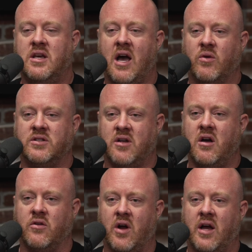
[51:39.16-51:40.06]
how it's
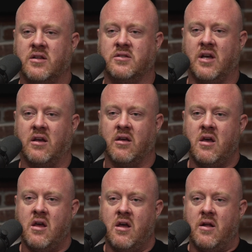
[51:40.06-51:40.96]
done, right? It's like,
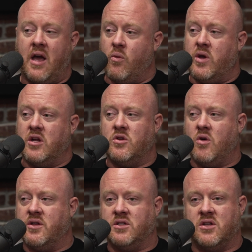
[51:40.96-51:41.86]
hey, we can do
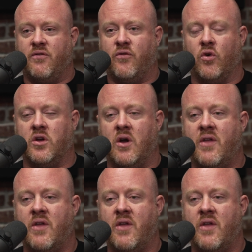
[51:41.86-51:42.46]
all this stuff for you.